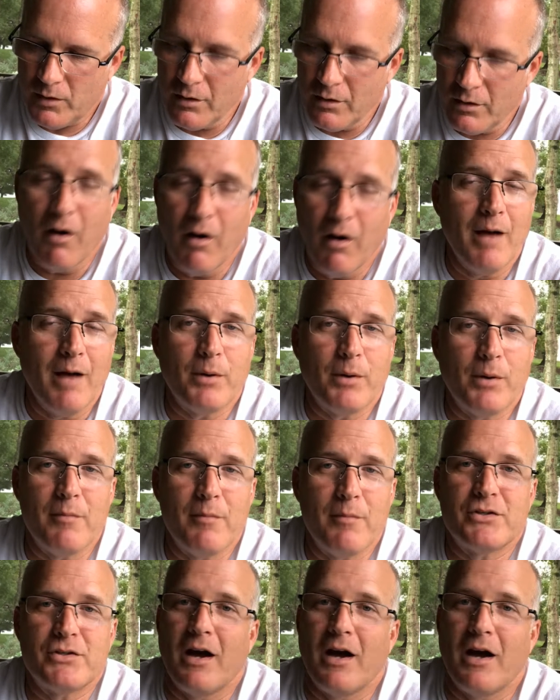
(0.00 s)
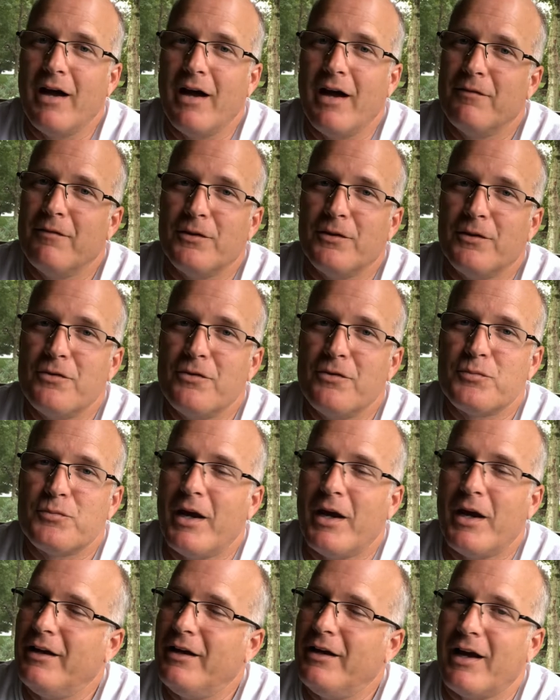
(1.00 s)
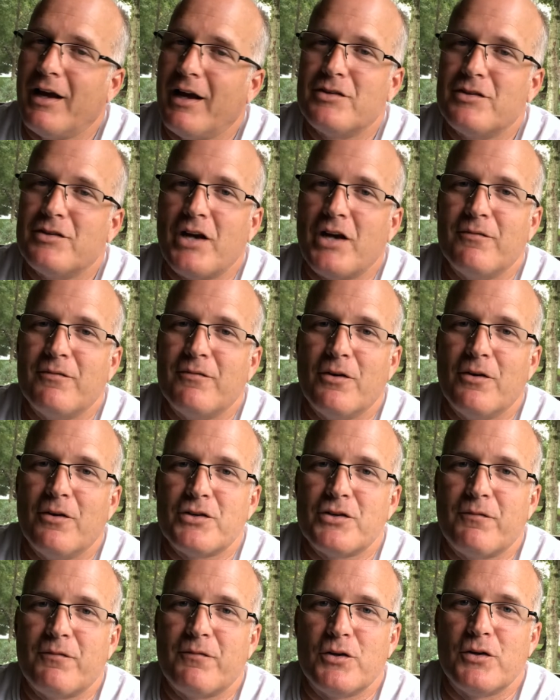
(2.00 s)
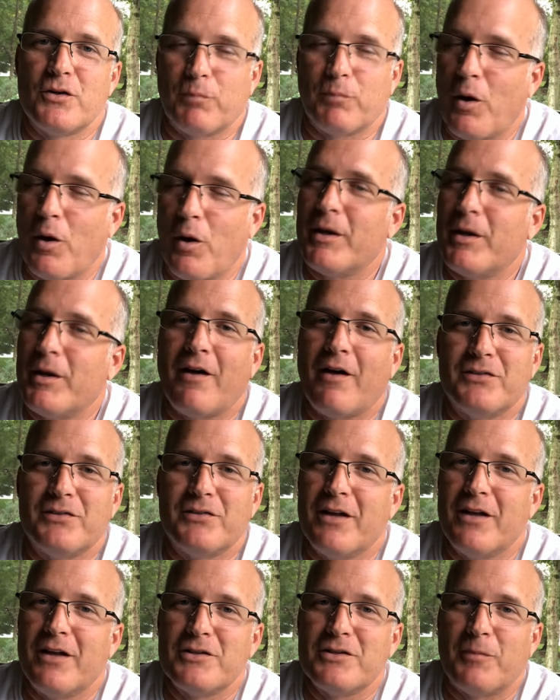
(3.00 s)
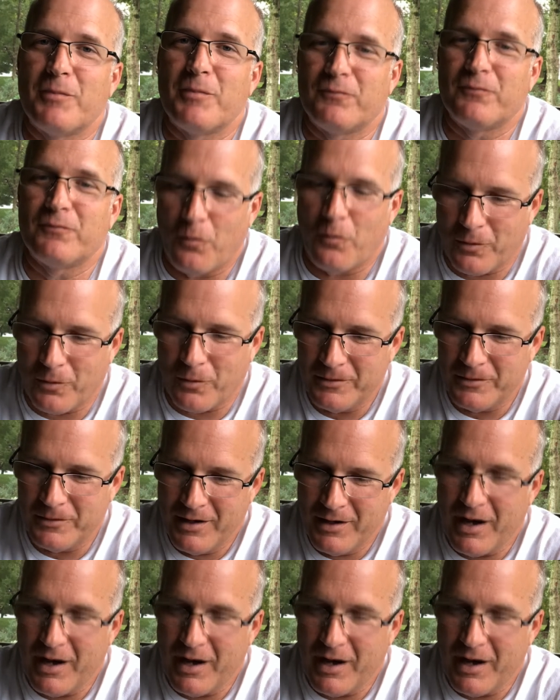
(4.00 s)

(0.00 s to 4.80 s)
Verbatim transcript: you know, I promise you, I, if you use me, I can shave years off your deployment. I've done this before.